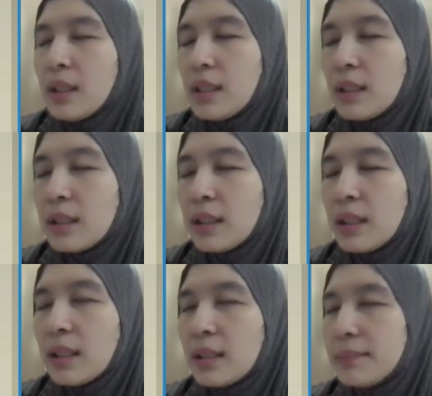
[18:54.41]

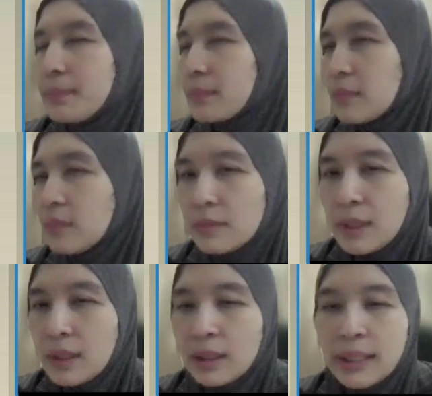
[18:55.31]

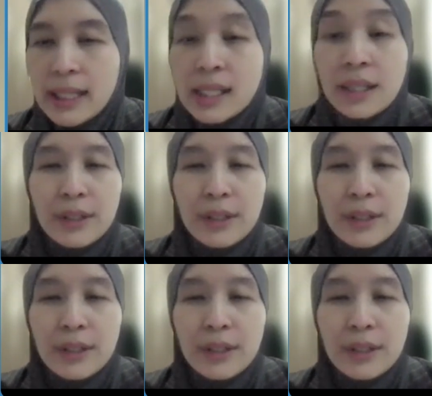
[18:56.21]
the data